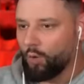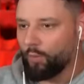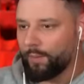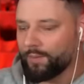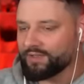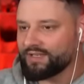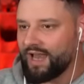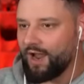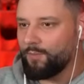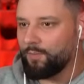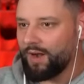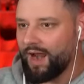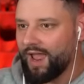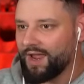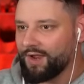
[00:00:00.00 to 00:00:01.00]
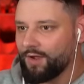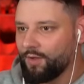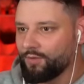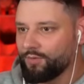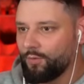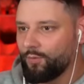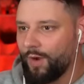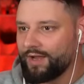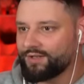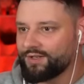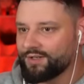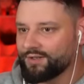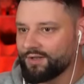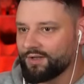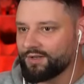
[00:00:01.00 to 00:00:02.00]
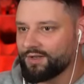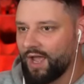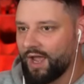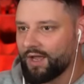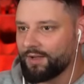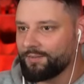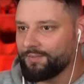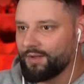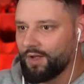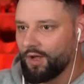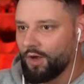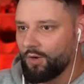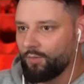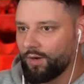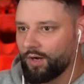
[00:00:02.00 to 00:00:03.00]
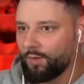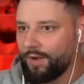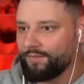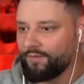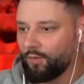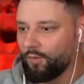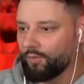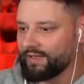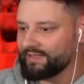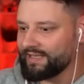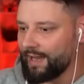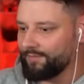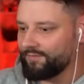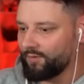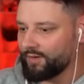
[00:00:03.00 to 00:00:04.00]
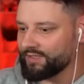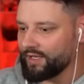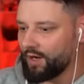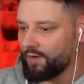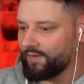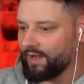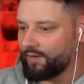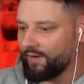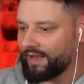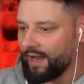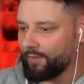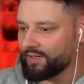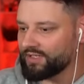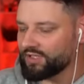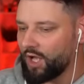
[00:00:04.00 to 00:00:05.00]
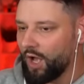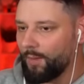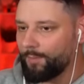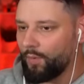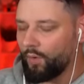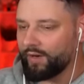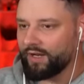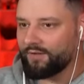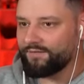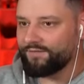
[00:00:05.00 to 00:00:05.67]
We must now play the waiting game. We're going to wait for all these damn fools to get over here right now. We're going to start boarding